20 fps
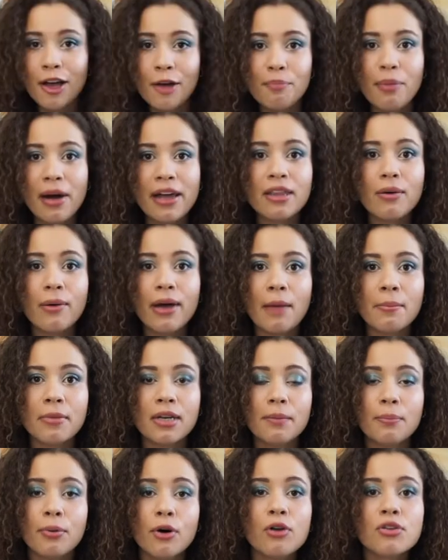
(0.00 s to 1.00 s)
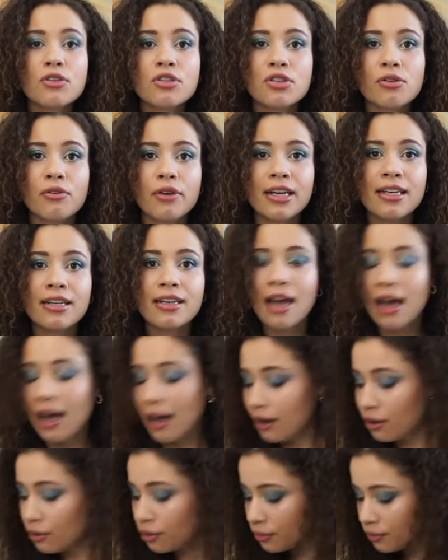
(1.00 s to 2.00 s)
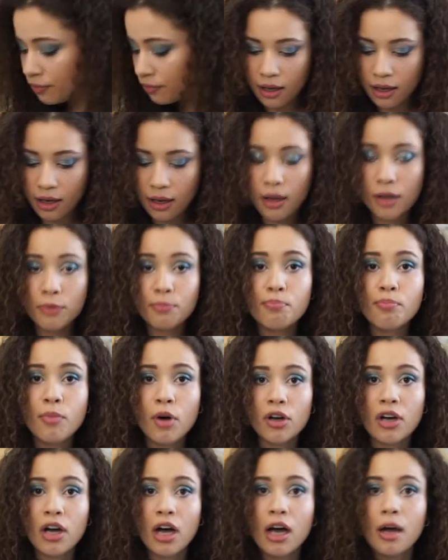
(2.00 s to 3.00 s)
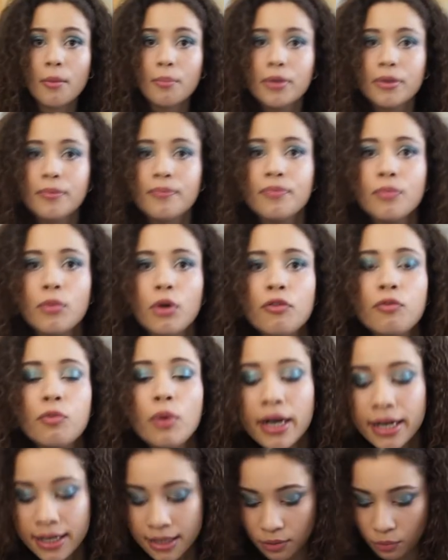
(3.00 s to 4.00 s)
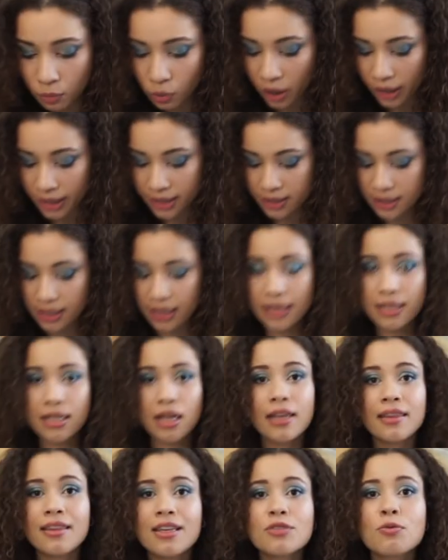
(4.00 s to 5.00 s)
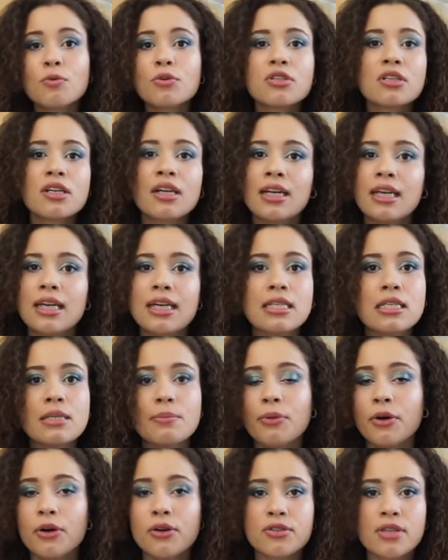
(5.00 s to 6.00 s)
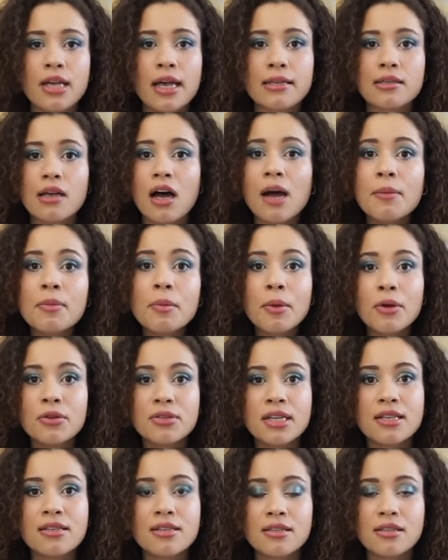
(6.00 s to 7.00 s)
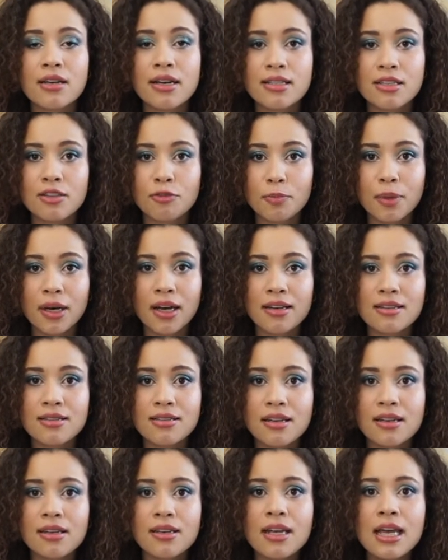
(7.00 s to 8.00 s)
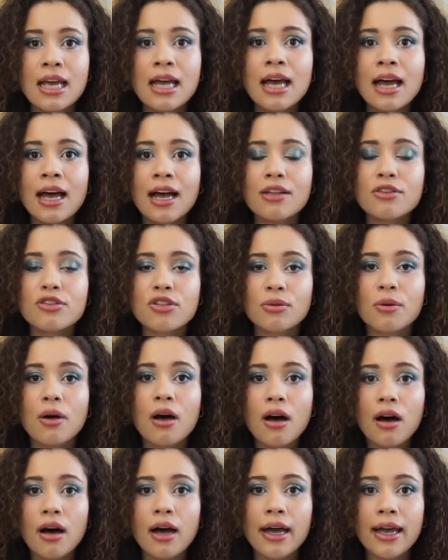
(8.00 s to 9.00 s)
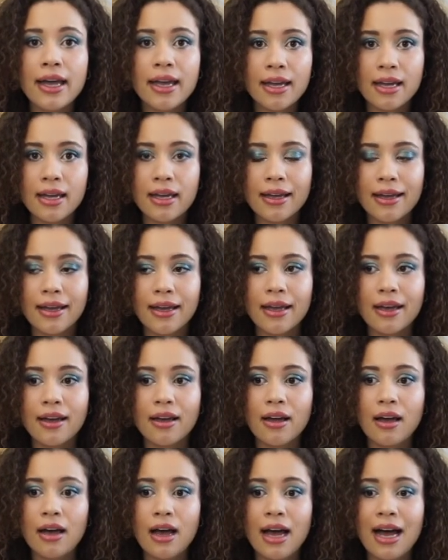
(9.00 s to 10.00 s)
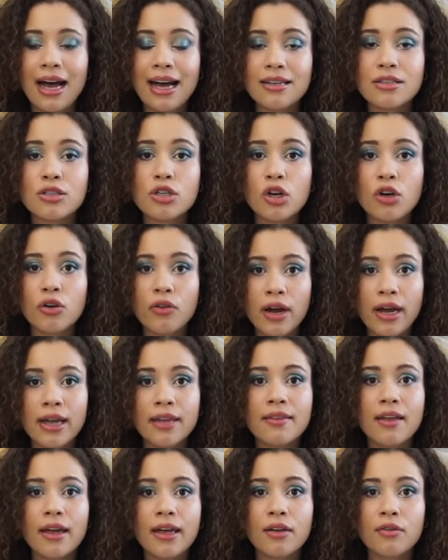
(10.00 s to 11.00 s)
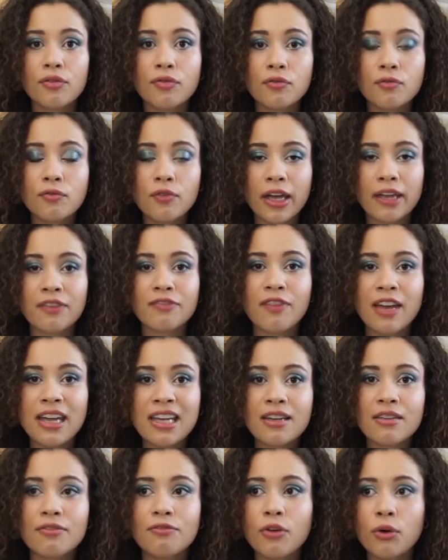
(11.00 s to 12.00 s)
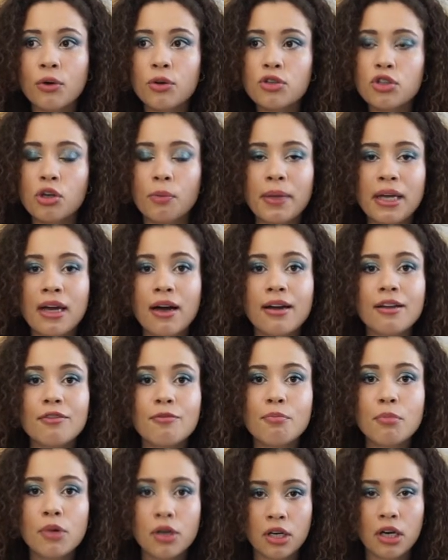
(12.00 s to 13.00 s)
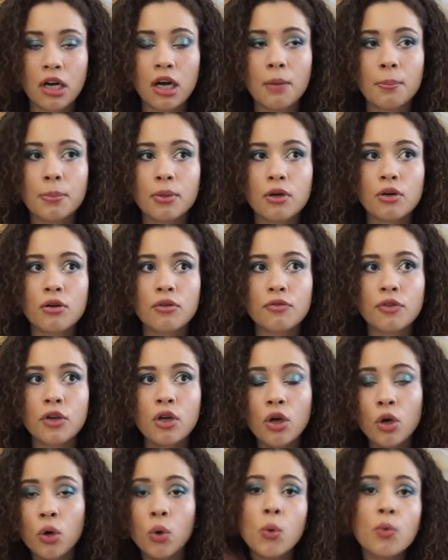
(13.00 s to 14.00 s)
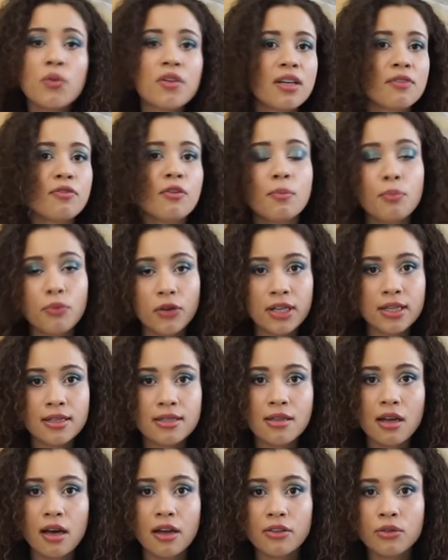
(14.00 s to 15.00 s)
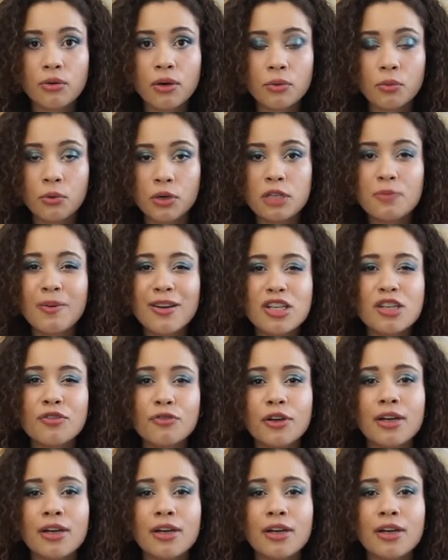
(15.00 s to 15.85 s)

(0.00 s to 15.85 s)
By the way, I'm going to put on screen now a mock-up of what I did. This wasn't an easy process. I'm the most indecisive person, and so I had to create like a fake Photoshop-y kind of mock-up of all the different prints that I thought I'd want, especially for